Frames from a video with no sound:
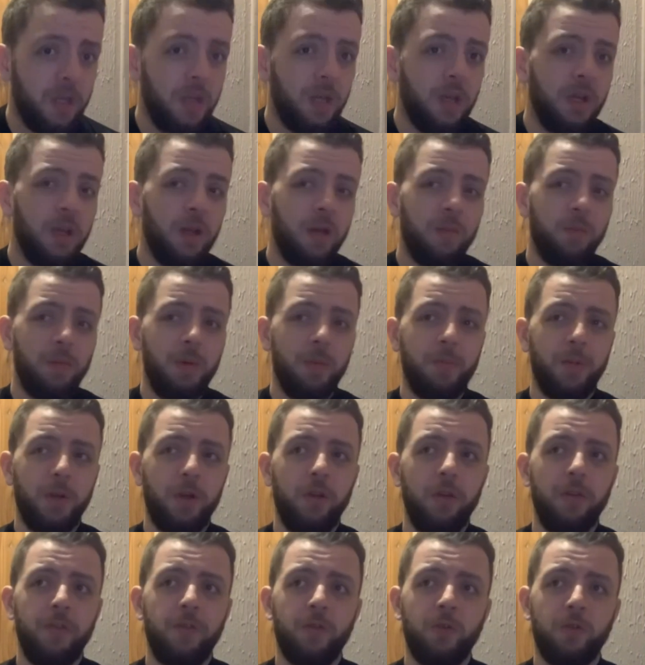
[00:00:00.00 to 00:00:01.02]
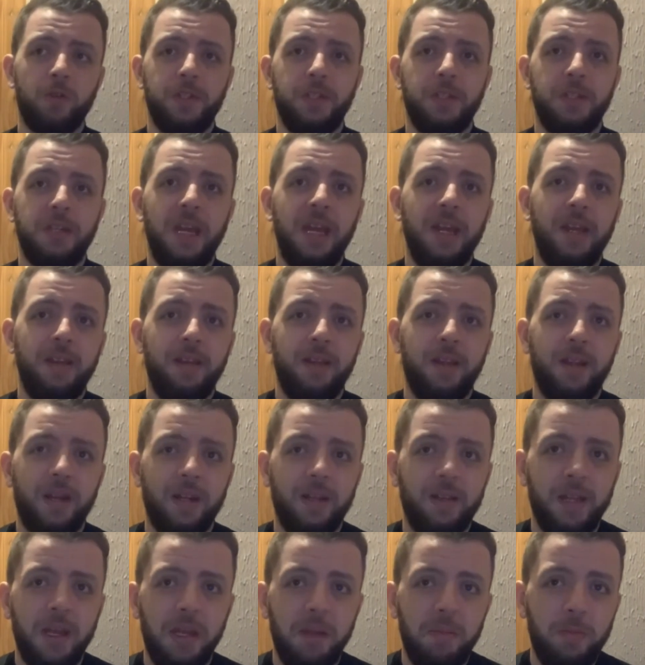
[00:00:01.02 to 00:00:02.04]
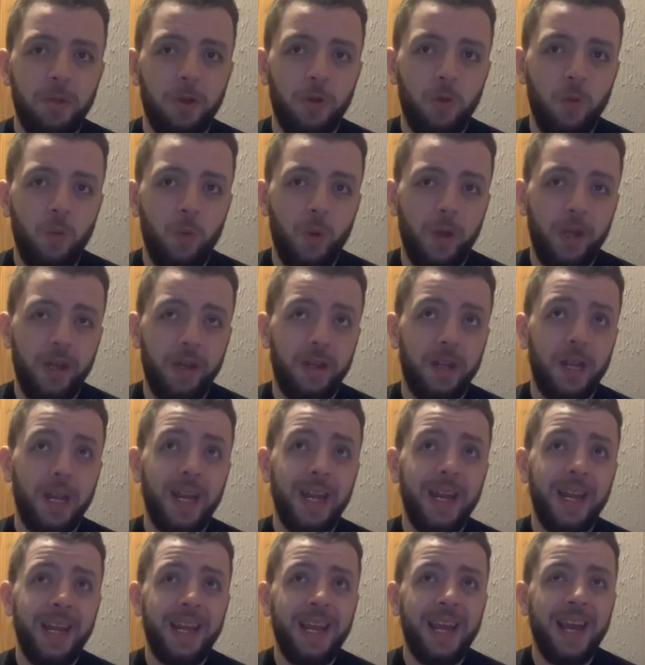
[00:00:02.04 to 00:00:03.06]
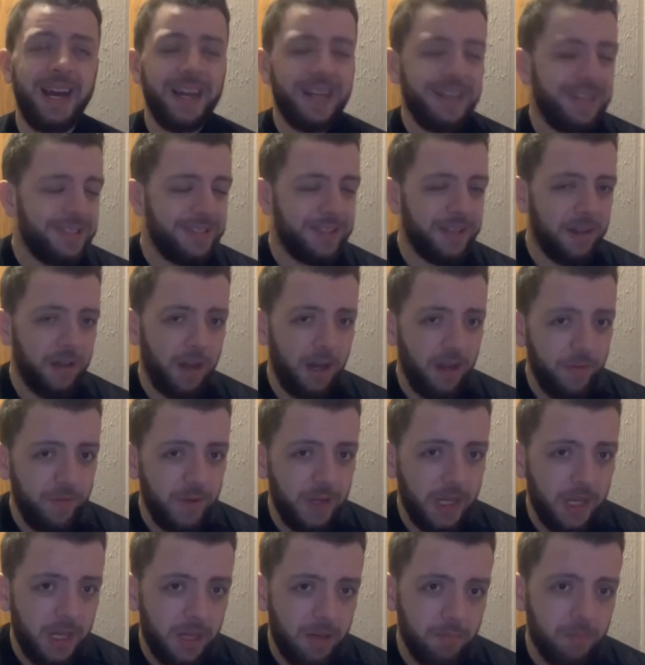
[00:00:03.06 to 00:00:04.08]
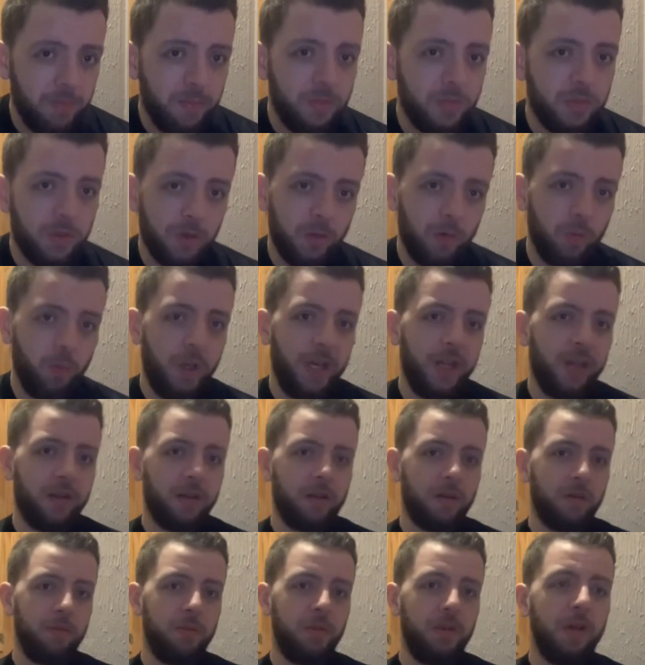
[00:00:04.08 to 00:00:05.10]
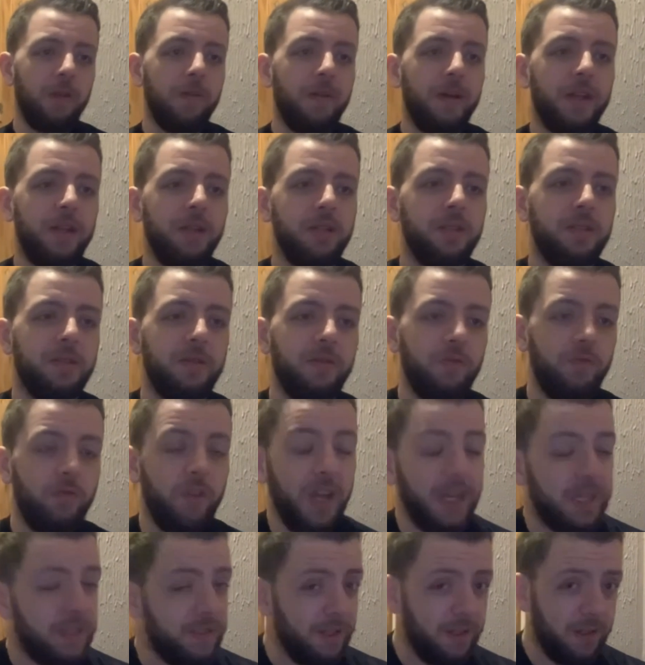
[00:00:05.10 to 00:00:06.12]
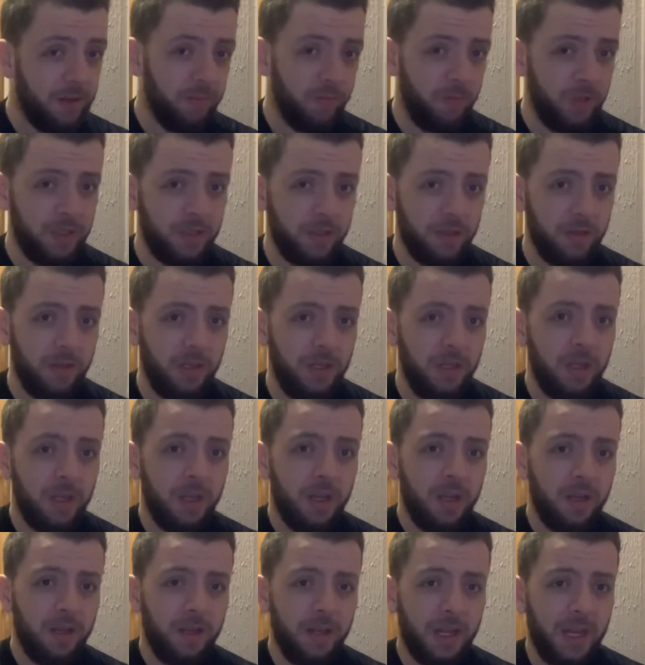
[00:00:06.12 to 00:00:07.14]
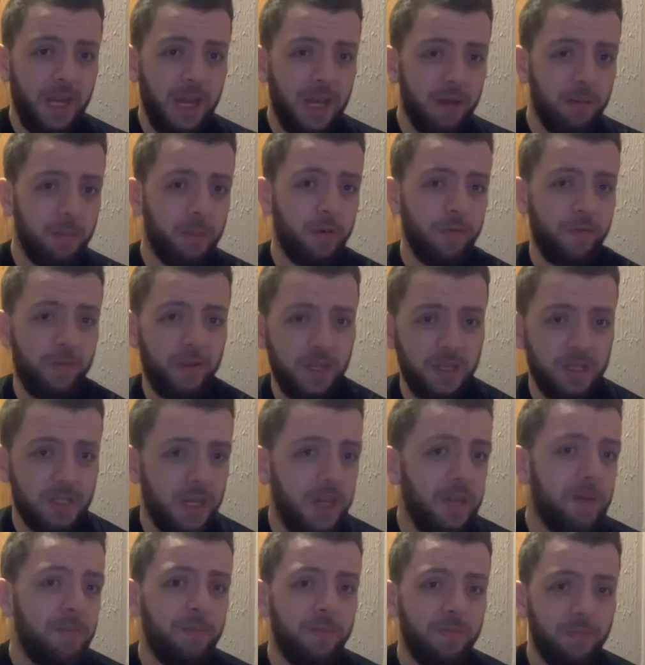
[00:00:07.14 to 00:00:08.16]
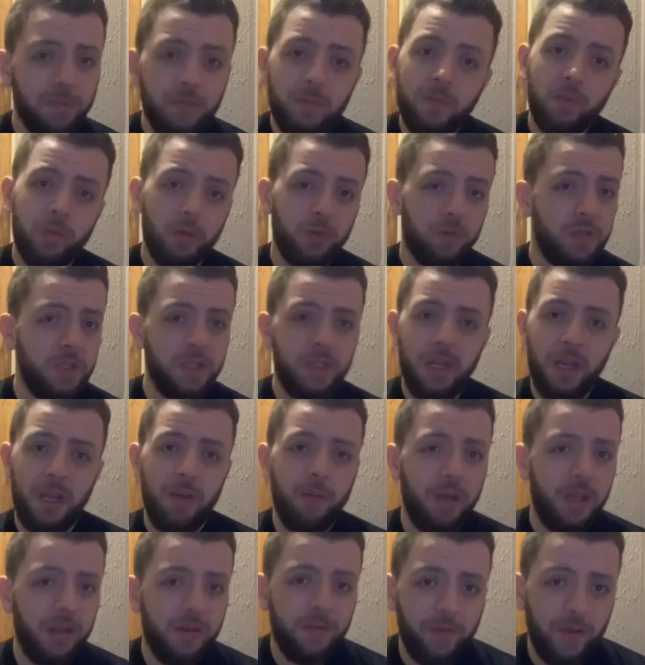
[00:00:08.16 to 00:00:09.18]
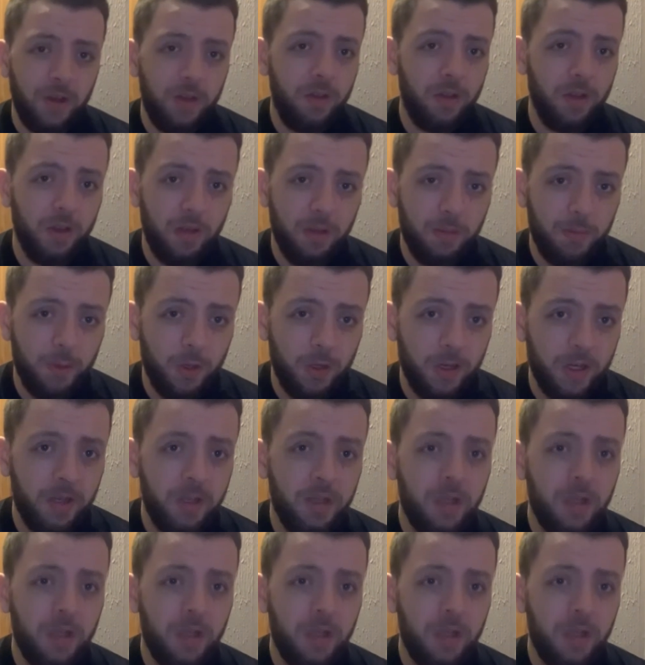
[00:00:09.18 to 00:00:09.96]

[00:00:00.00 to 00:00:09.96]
But Brown, of course, is getting to that time now where he can't start every game. So whether Neil Lennon's rested him recently to gear him up for this game, we'll just need to wait and find out tomorrow.